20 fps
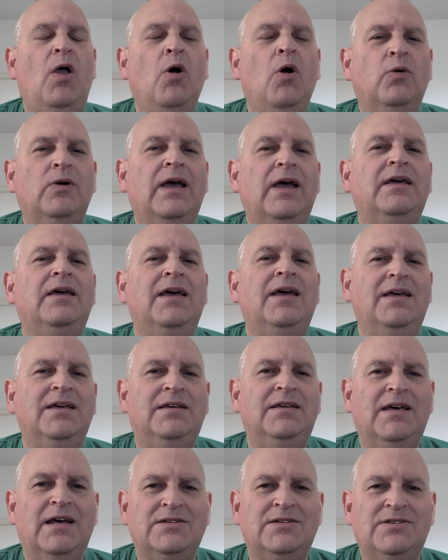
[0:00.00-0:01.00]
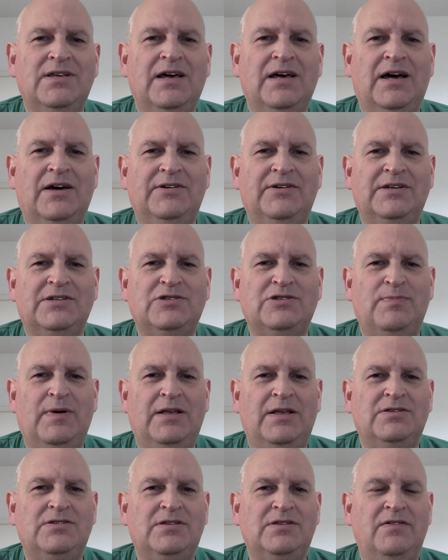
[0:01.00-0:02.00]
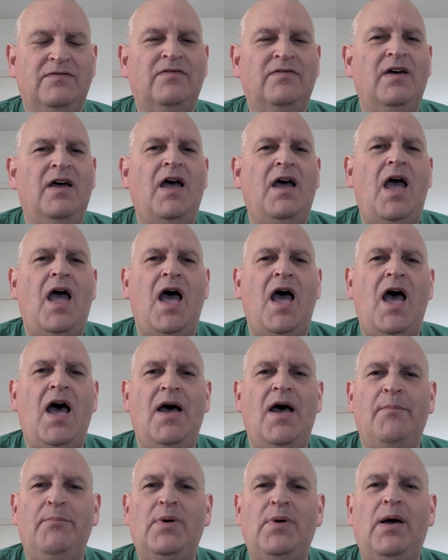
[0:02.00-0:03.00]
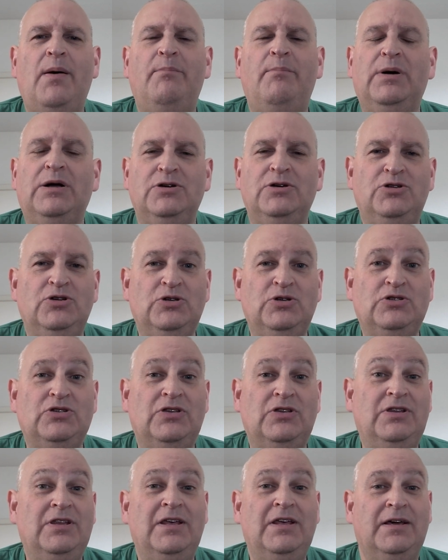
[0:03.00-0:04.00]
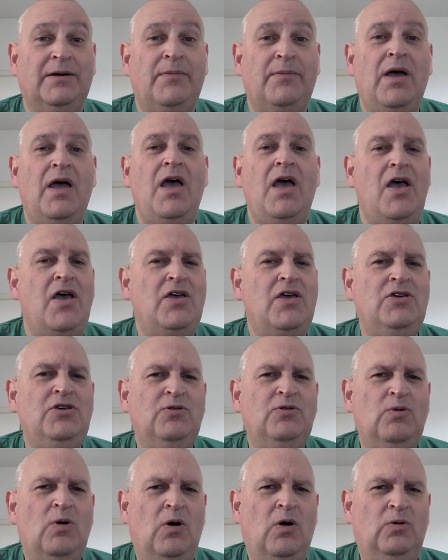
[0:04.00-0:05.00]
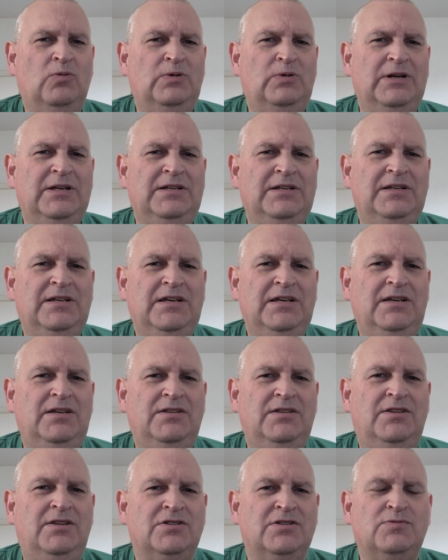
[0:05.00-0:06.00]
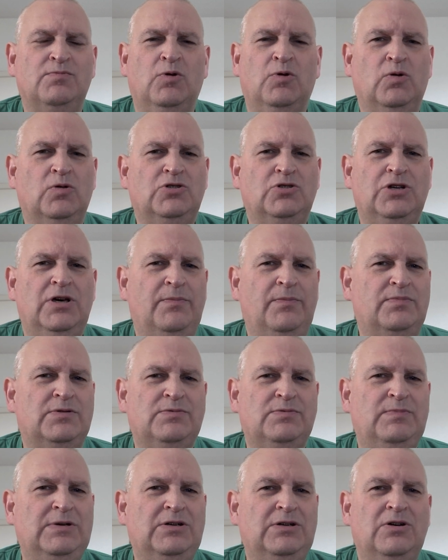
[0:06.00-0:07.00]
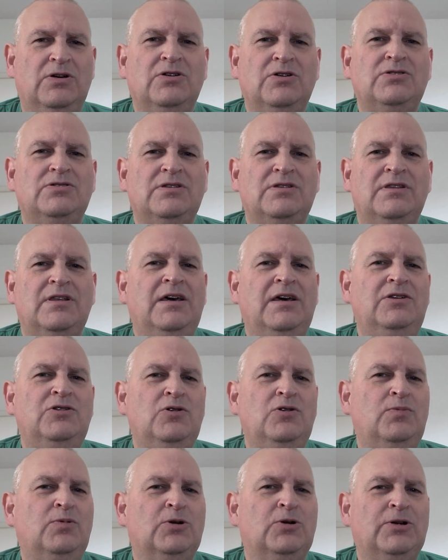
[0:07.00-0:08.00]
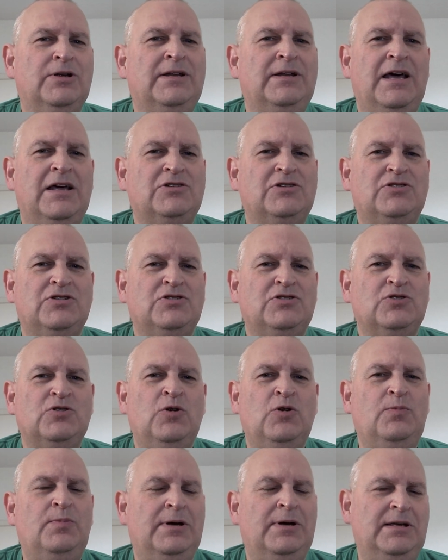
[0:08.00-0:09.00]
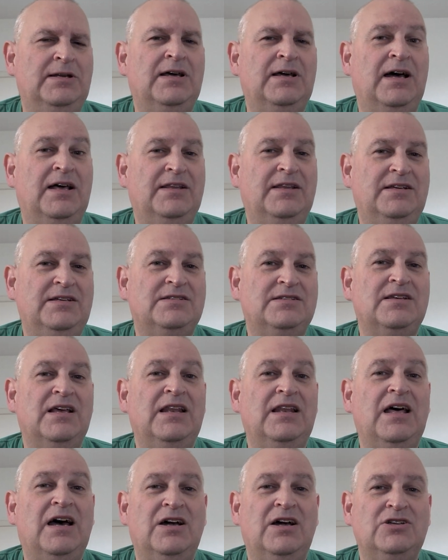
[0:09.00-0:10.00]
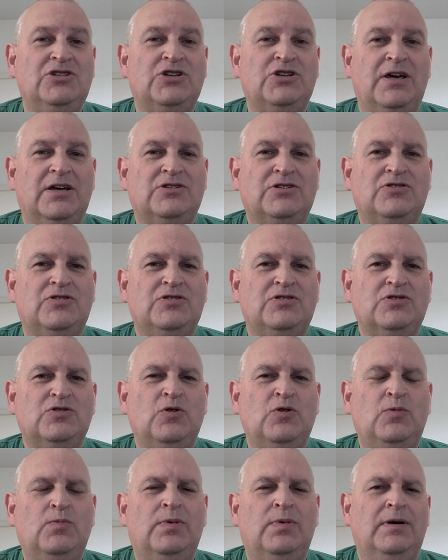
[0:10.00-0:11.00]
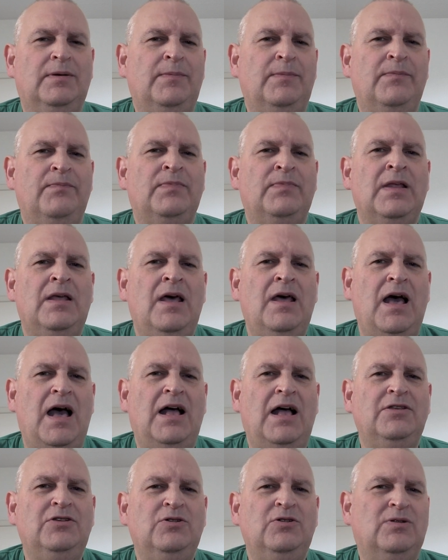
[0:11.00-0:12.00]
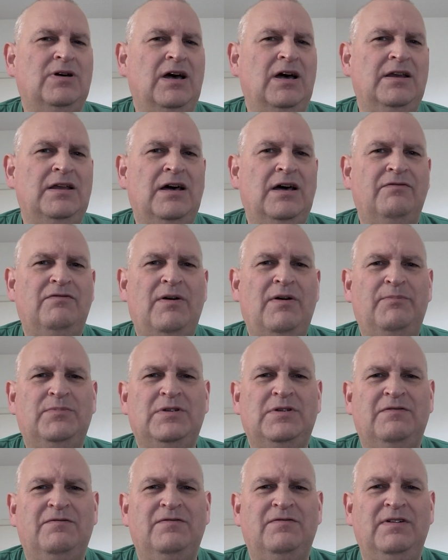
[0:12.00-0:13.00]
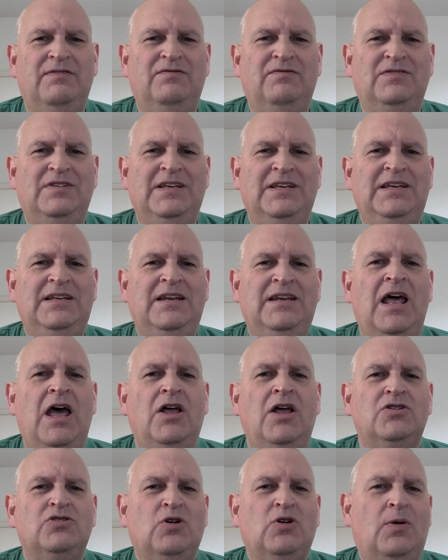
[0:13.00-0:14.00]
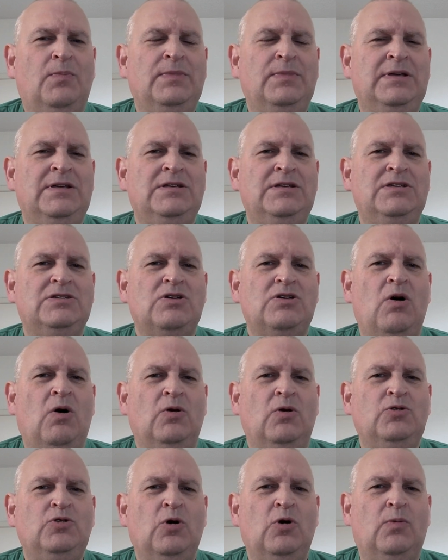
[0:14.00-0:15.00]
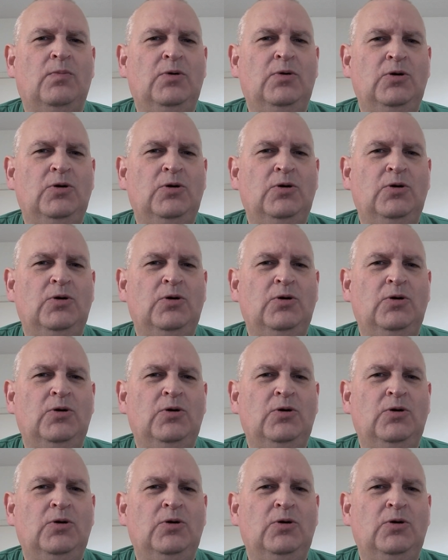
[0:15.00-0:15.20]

Okay, yes, they are expensive, but here's the thing. You only need the small chips because they do put an extra scoop in, and it's a large extra scoop. And you can have up to 15 toppings on your